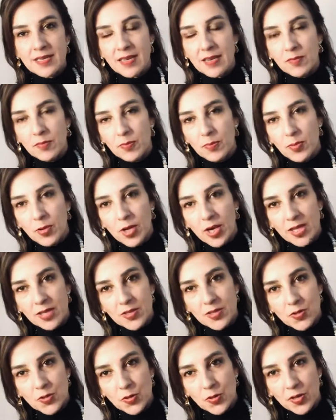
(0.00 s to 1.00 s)
our blood
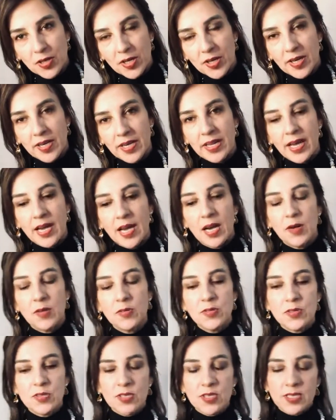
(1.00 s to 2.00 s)
sugar, and how
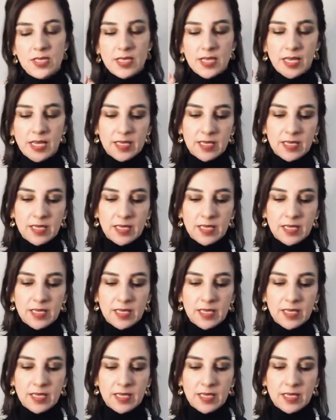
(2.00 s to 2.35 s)
to just